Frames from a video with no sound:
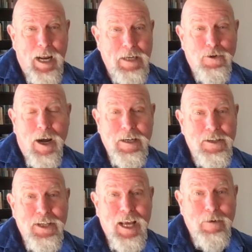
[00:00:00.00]
I try to
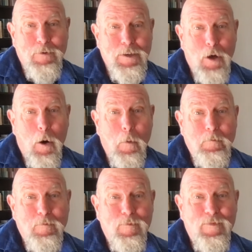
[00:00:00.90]
say with hope
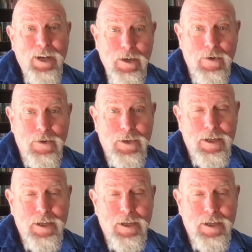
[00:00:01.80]
filled.